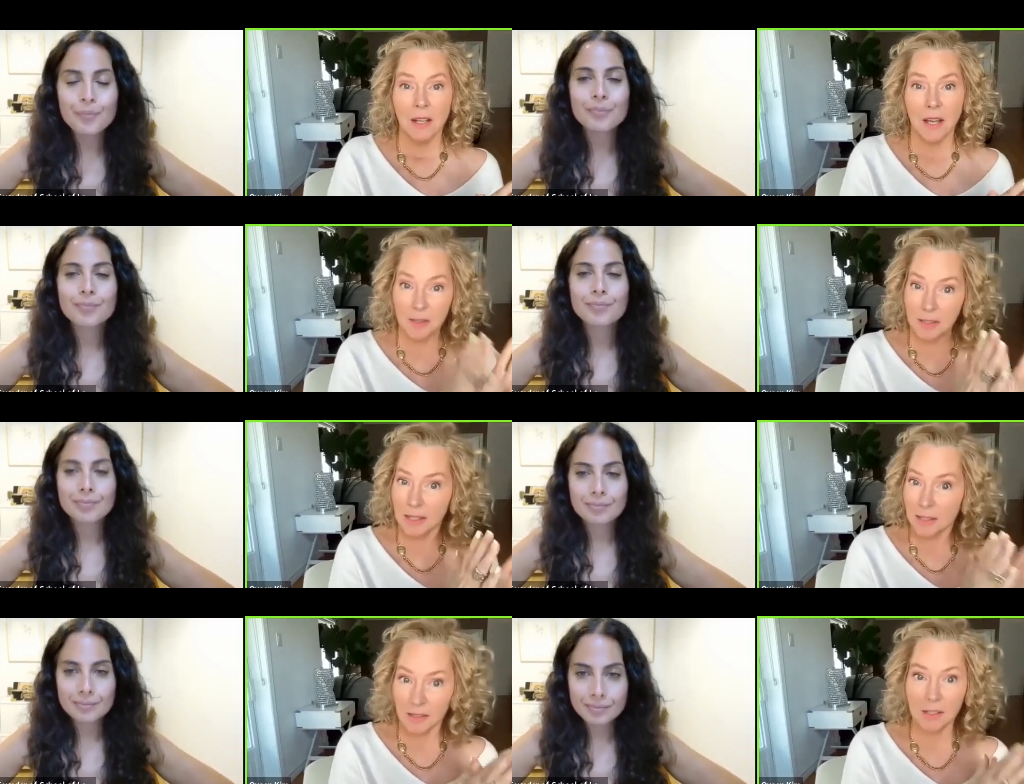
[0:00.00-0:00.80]
Speaker 1: and
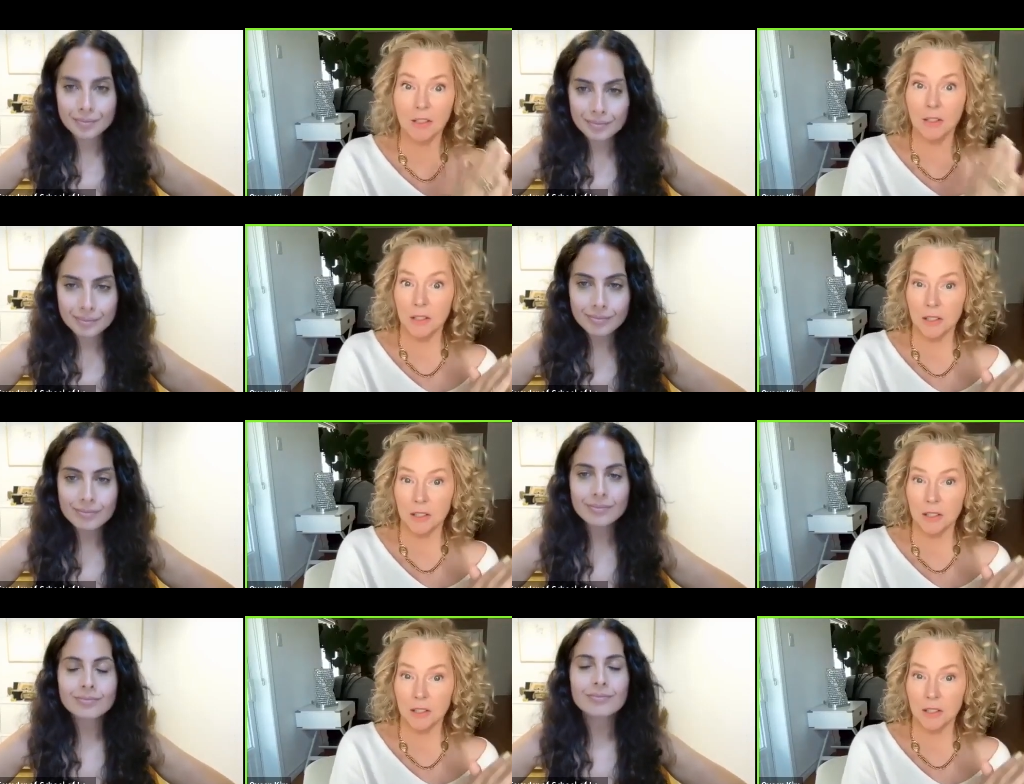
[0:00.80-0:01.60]
stay single
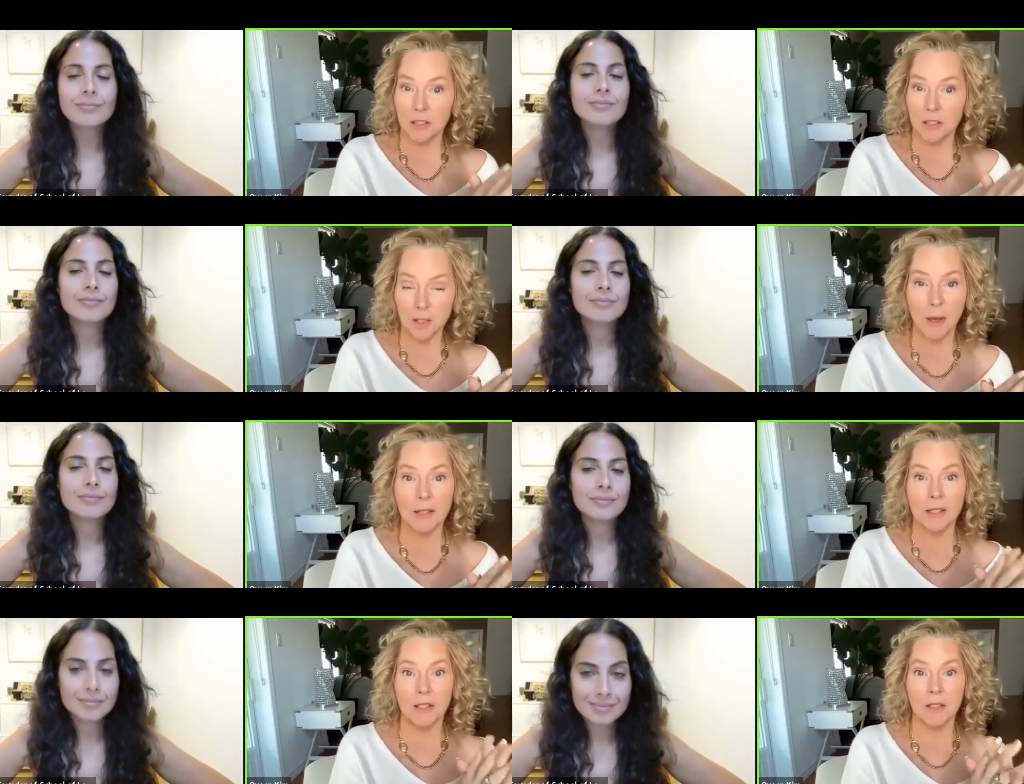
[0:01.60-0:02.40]
and
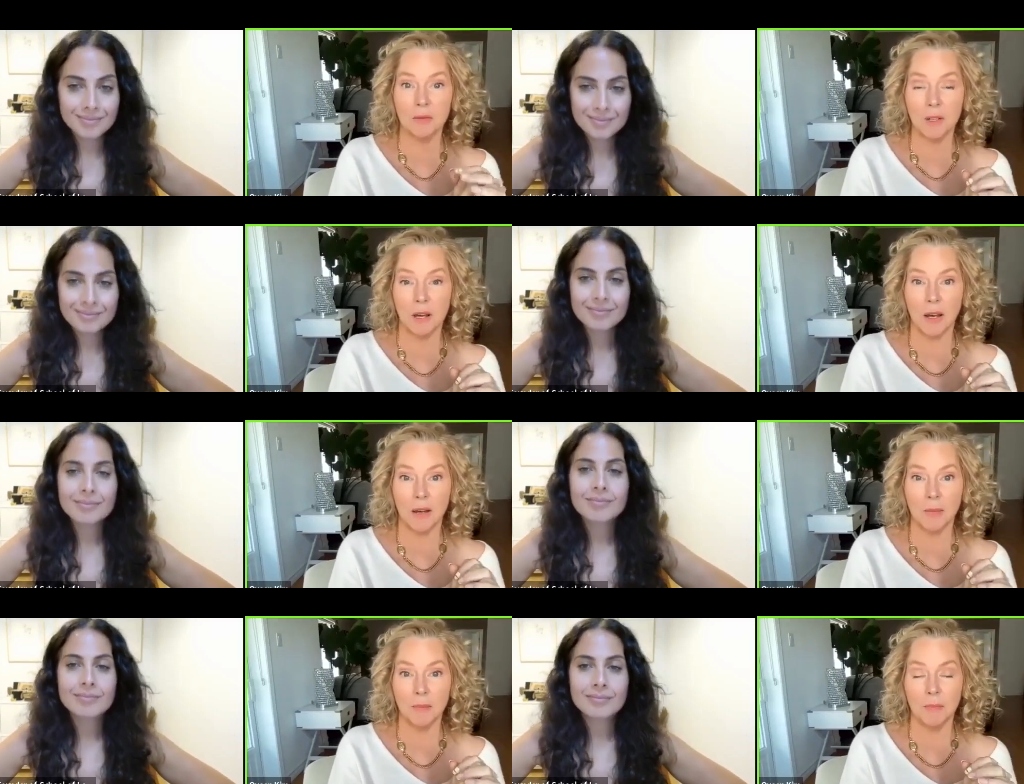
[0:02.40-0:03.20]
independent,
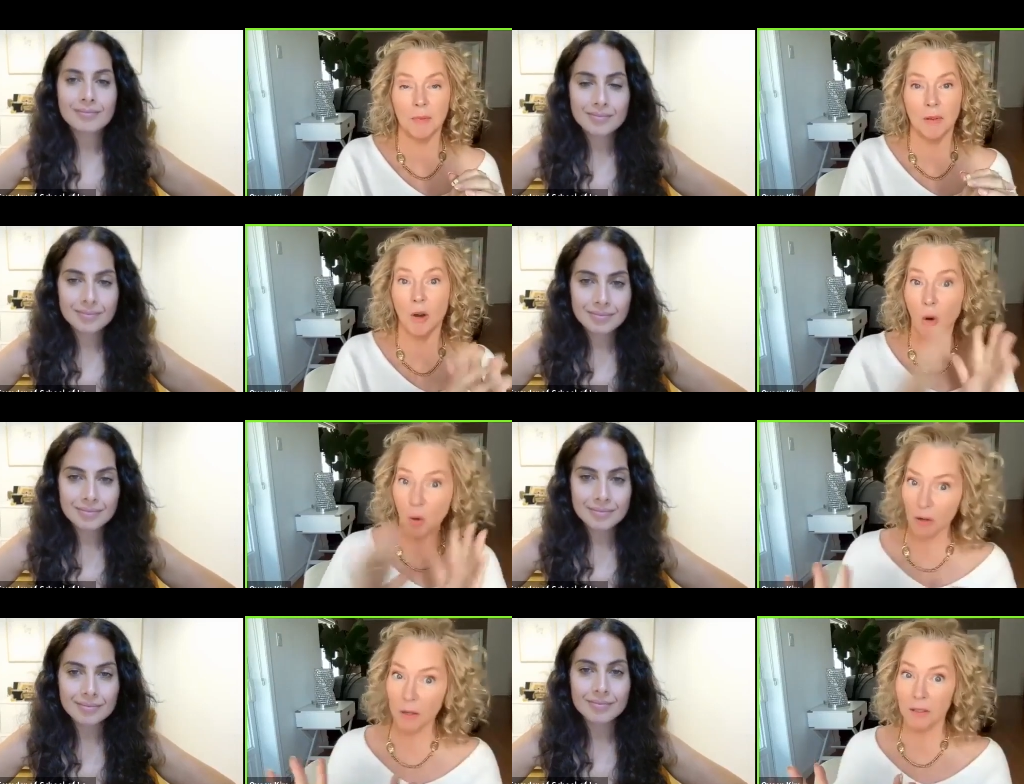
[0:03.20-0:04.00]
um,
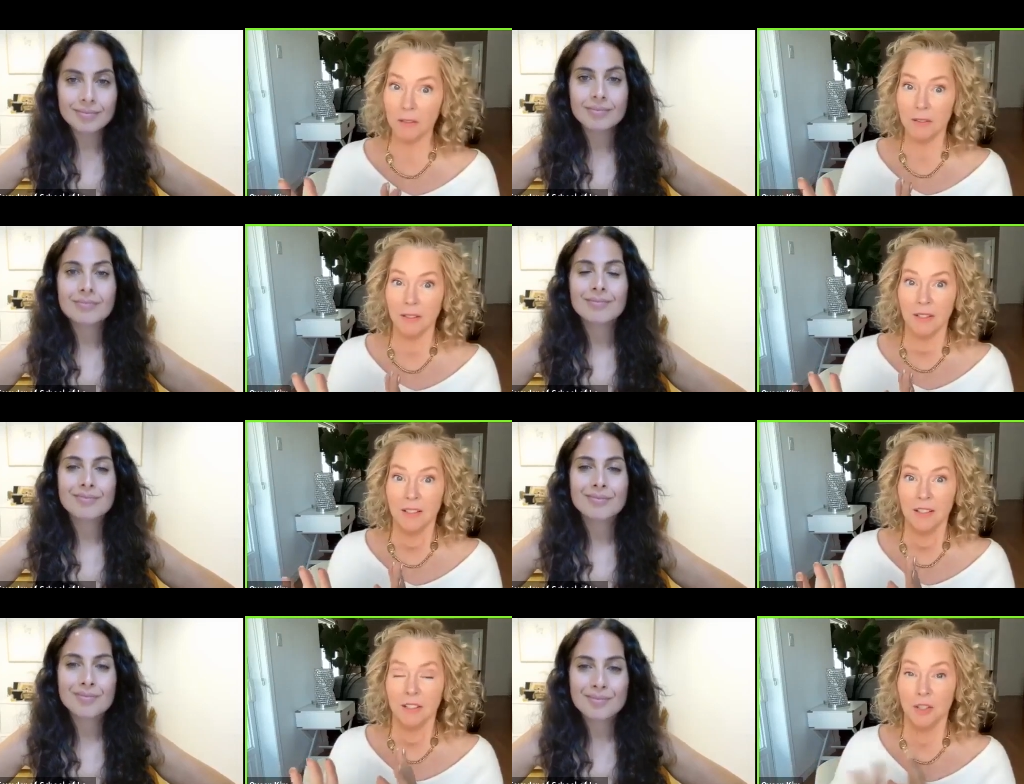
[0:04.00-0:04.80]
or
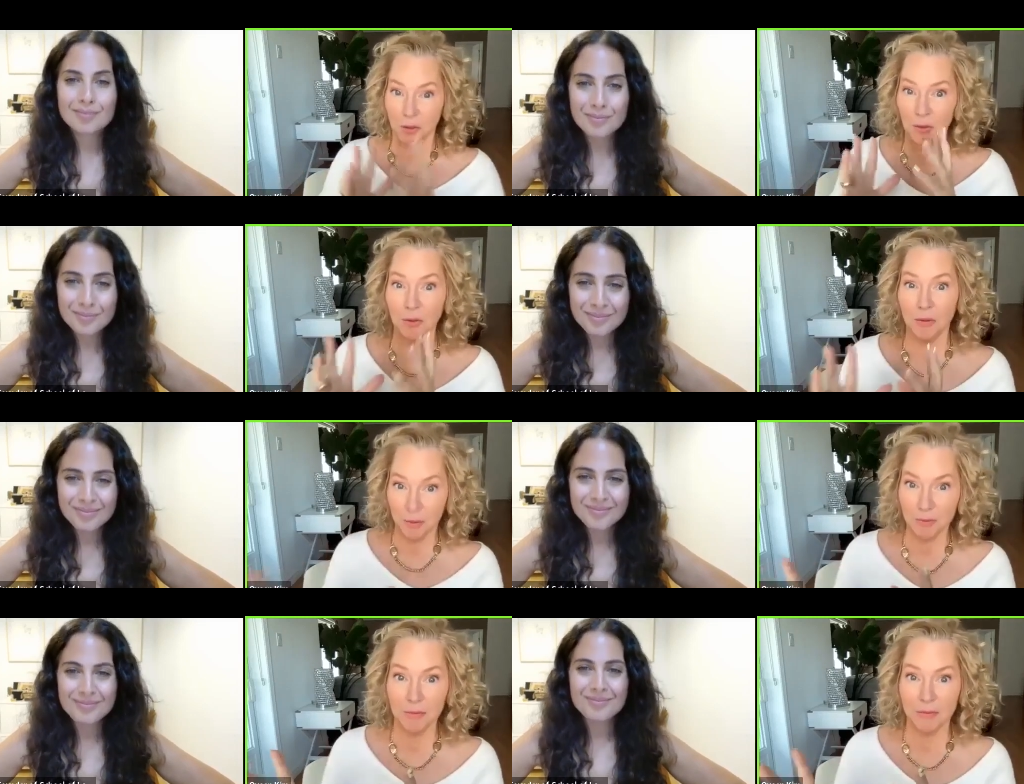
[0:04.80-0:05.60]
to
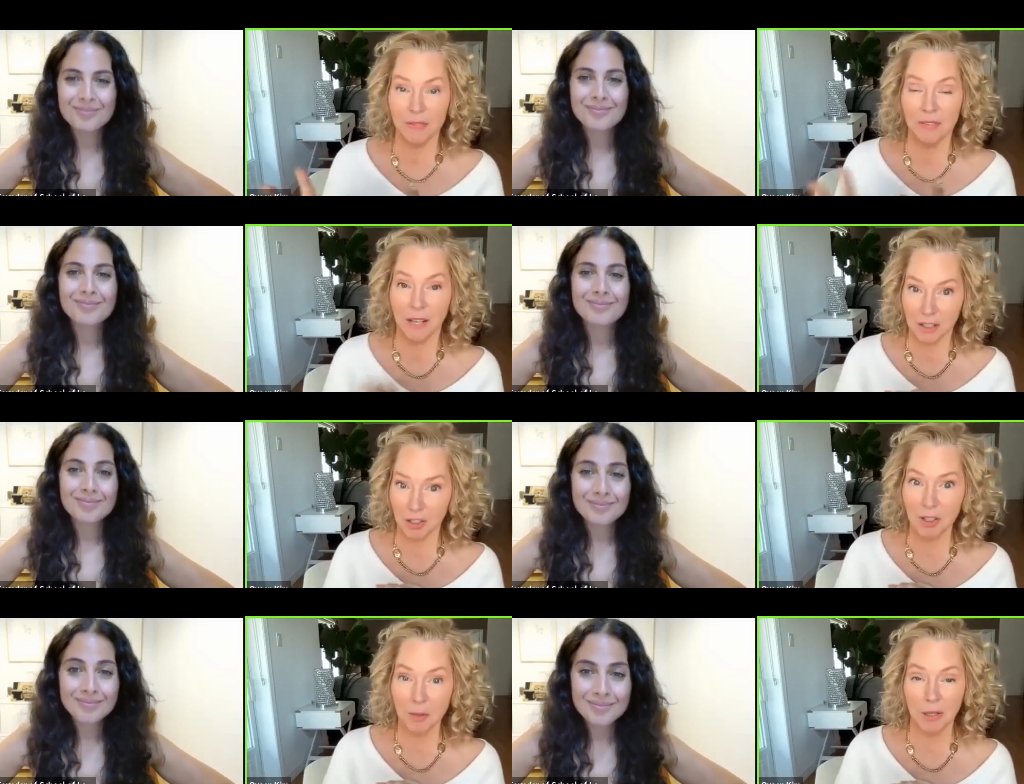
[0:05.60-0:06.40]

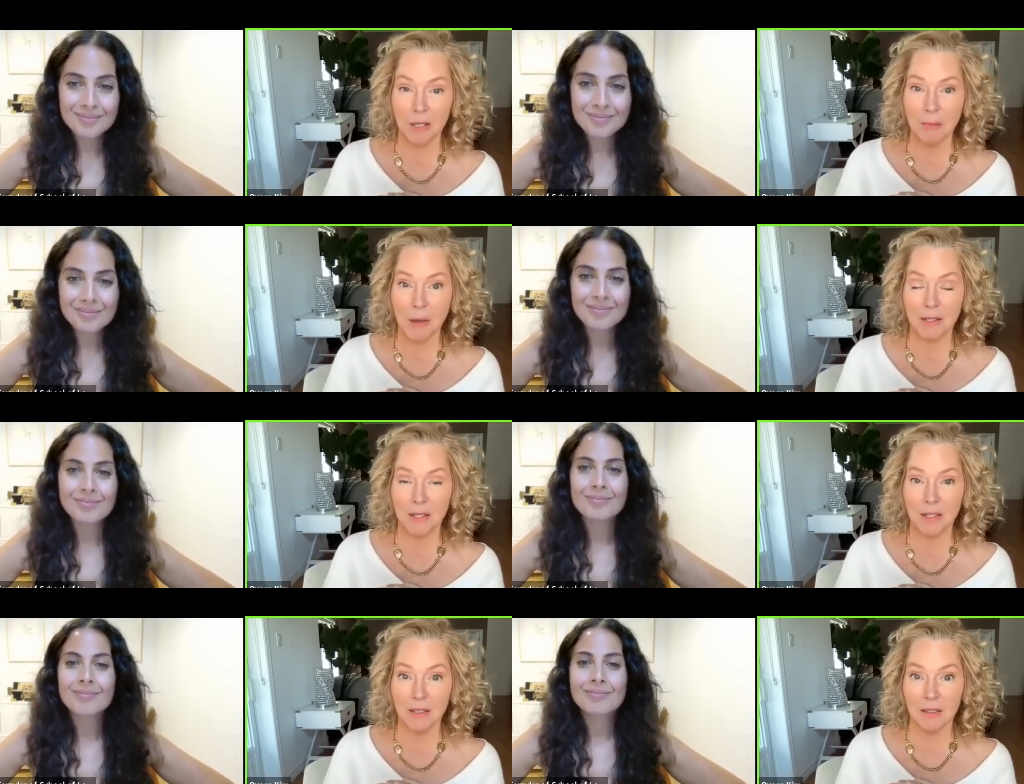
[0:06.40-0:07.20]
actually bring a
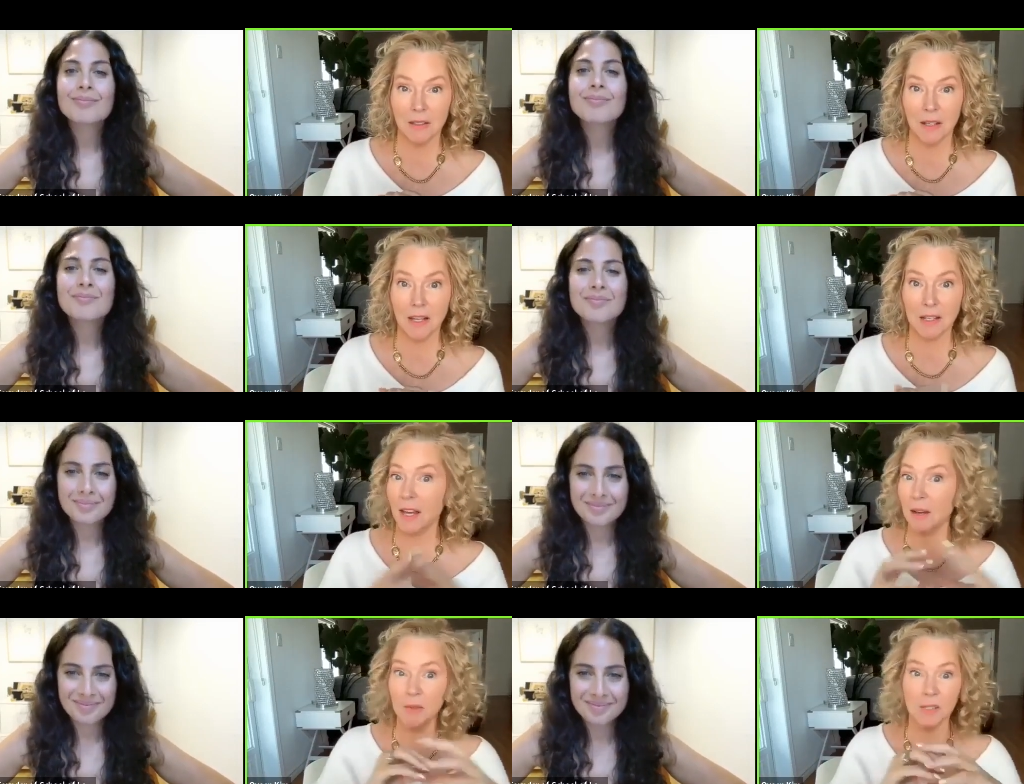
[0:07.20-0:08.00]
man in?
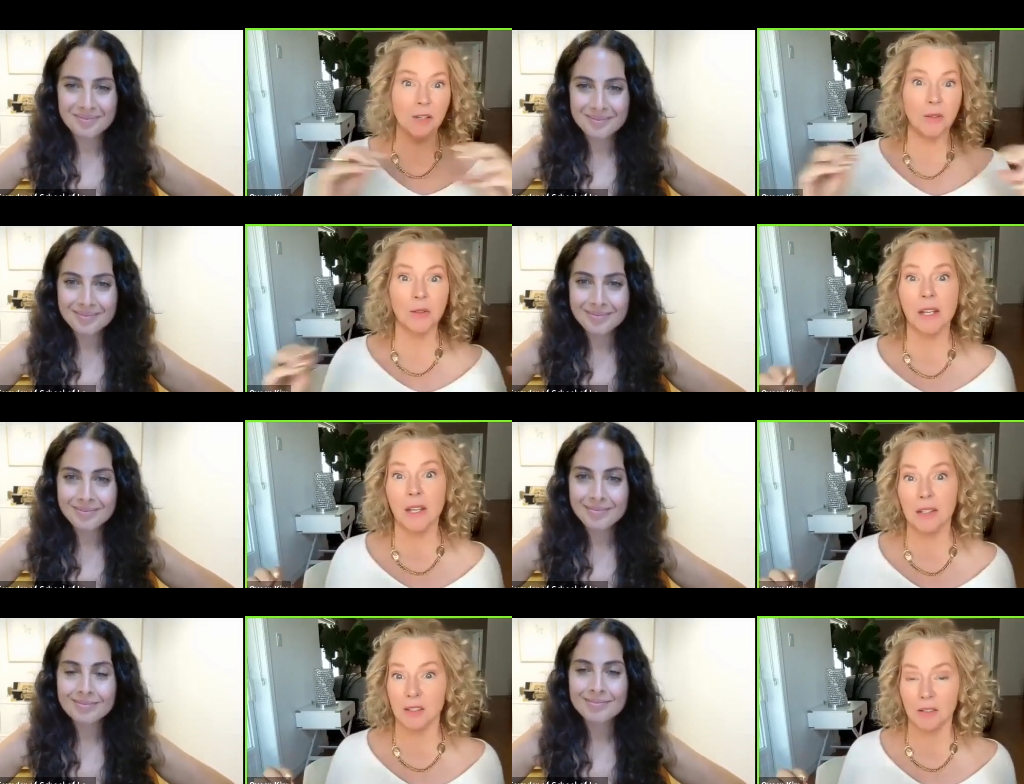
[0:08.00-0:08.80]
And that was the
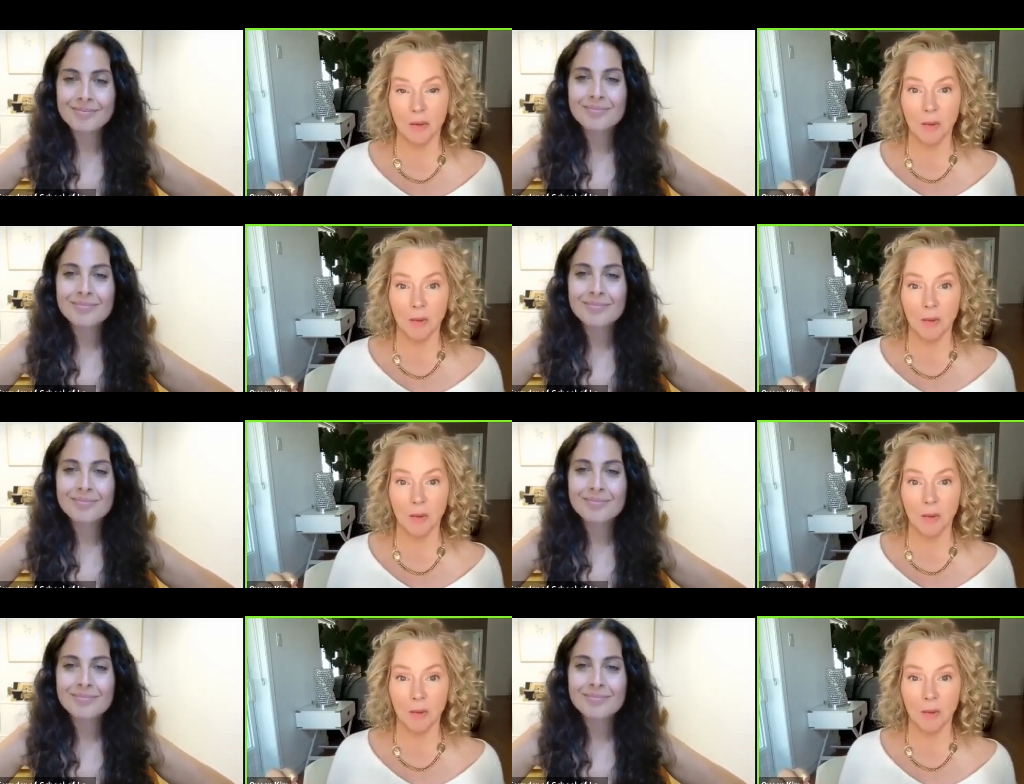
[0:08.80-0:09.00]
only answer I